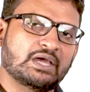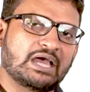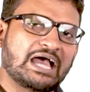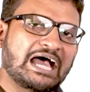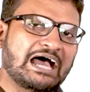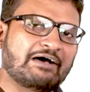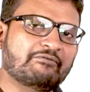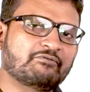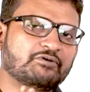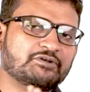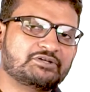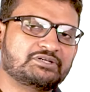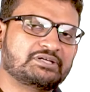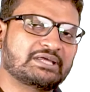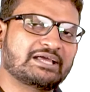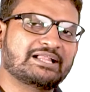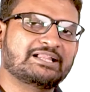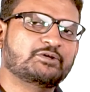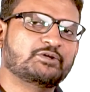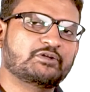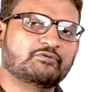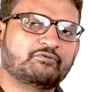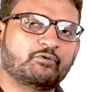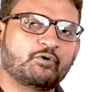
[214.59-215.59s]
I would
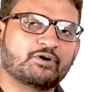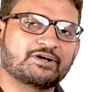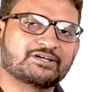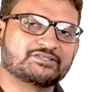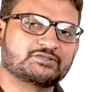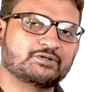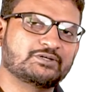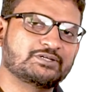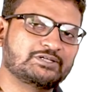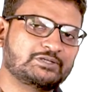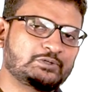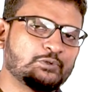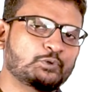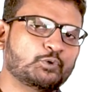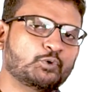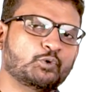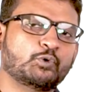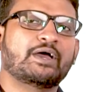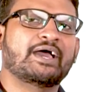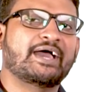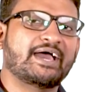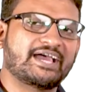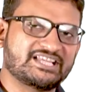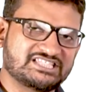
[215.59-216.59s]
tell you to focus on
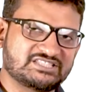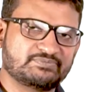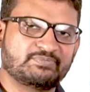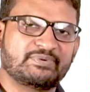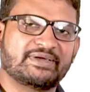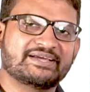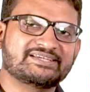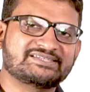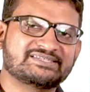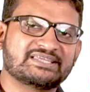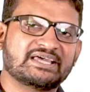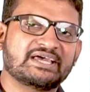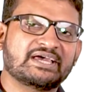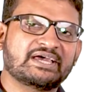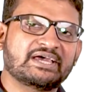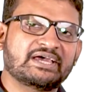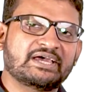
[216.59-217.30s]
two aspects.